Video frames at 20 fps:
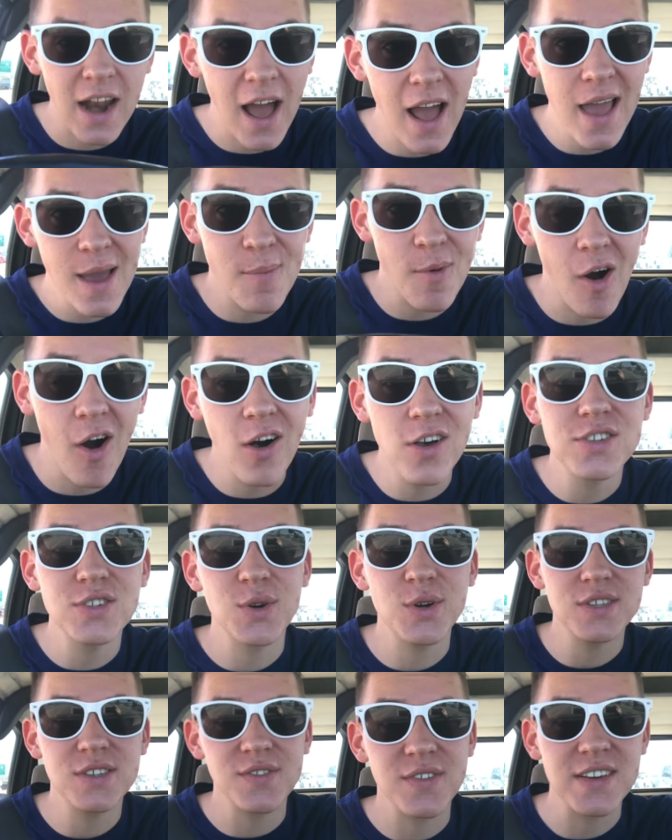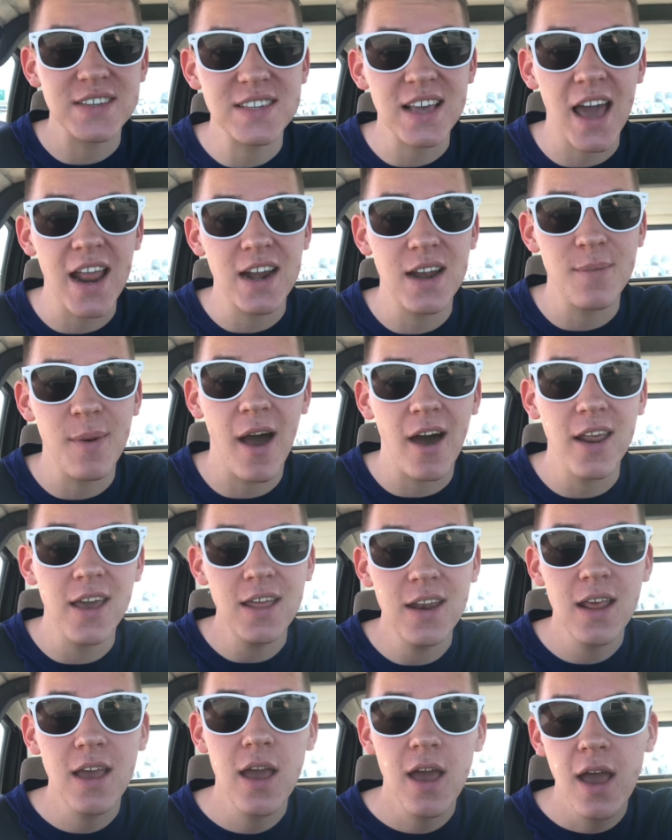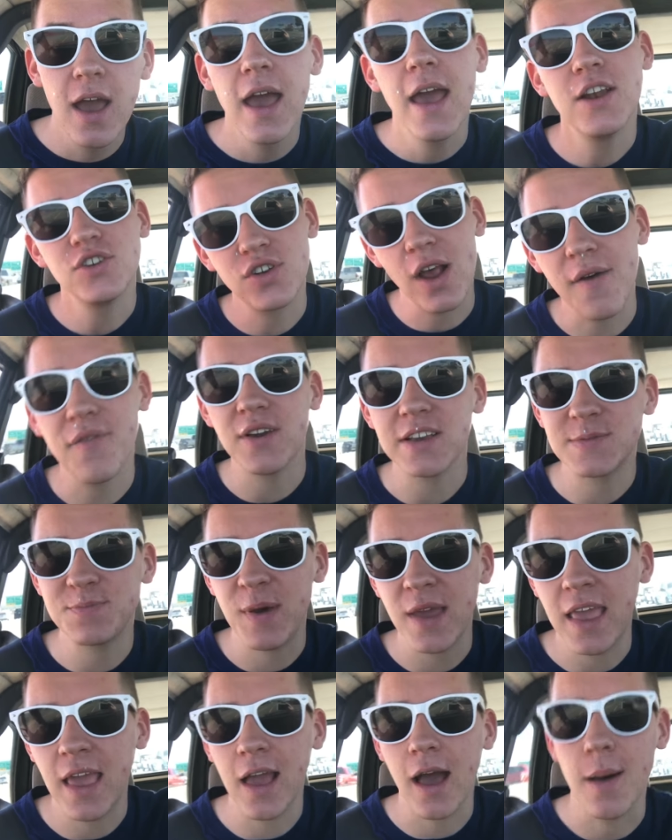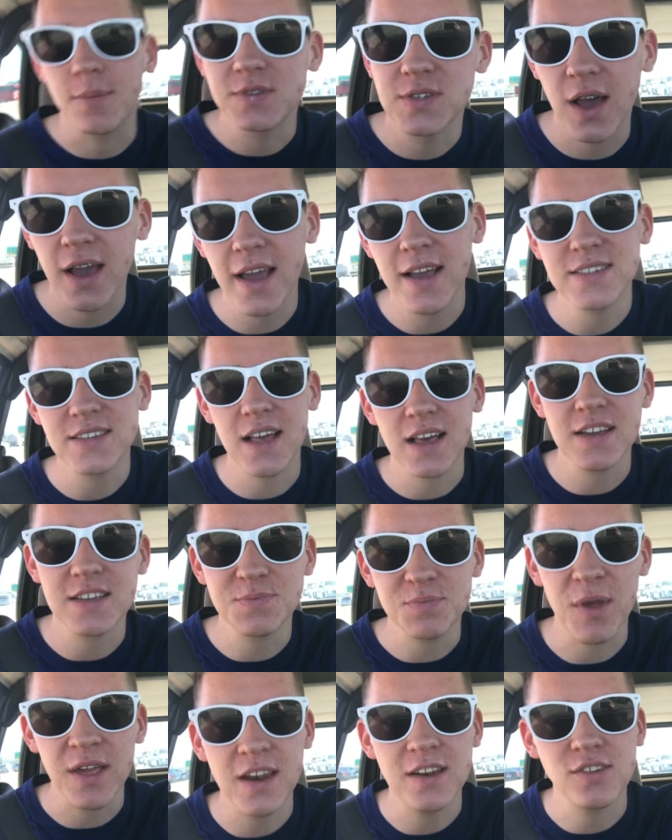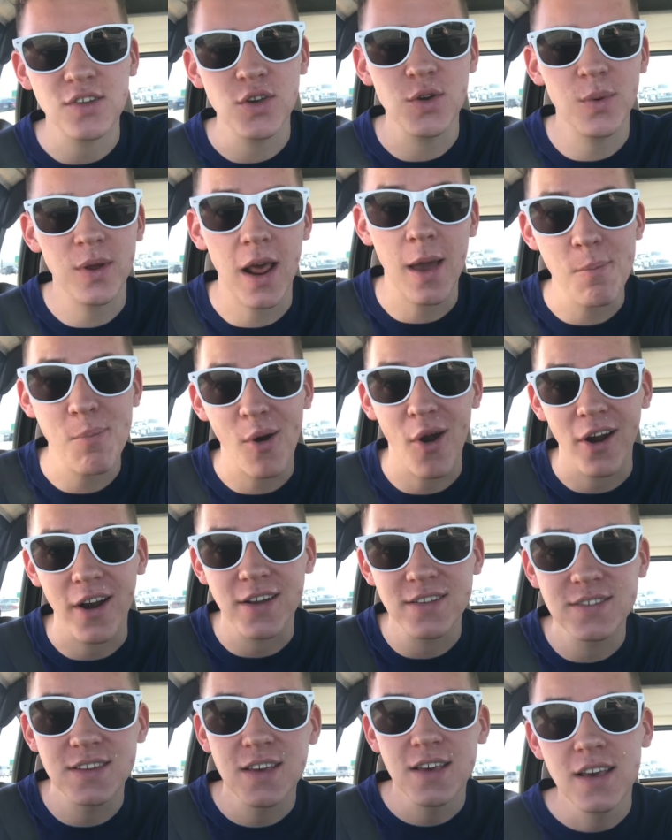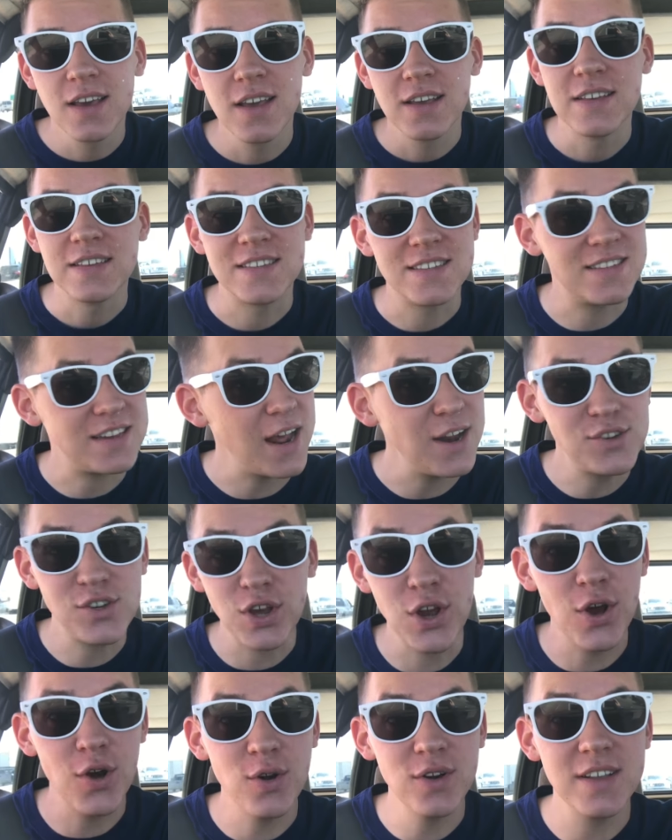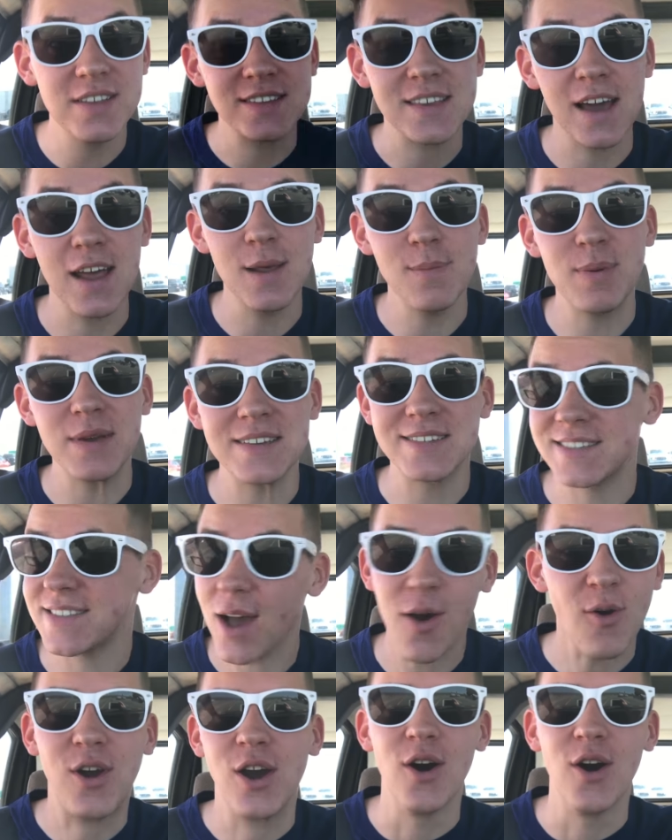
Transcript: and I am all sorts of excited about it. And traffic's picking up, so I guess I'll explain it to you when I'm parked. Stay tuned, it's going to be so